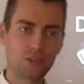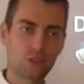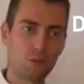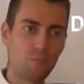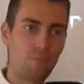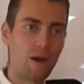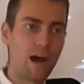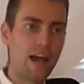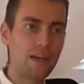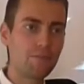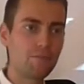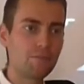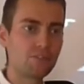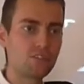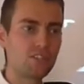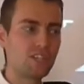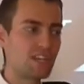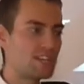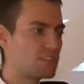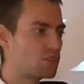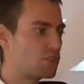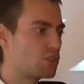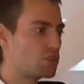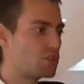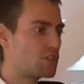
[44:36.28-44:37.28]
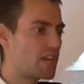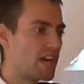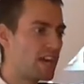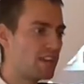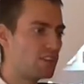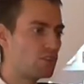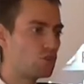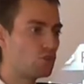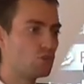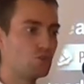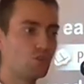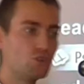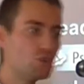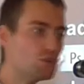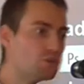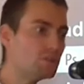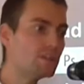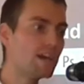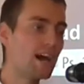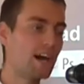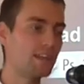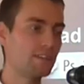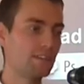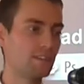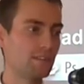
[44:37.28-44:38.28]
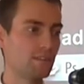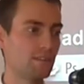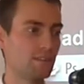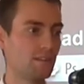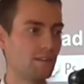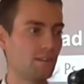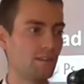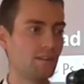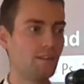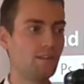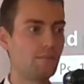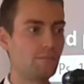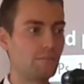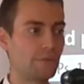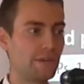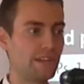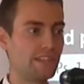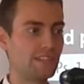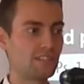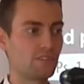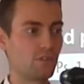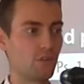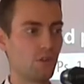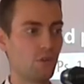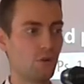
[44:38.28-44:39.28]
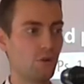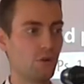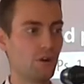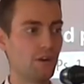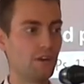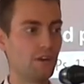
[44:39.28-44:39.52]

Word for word: Yet the Bible says the dead do not praise the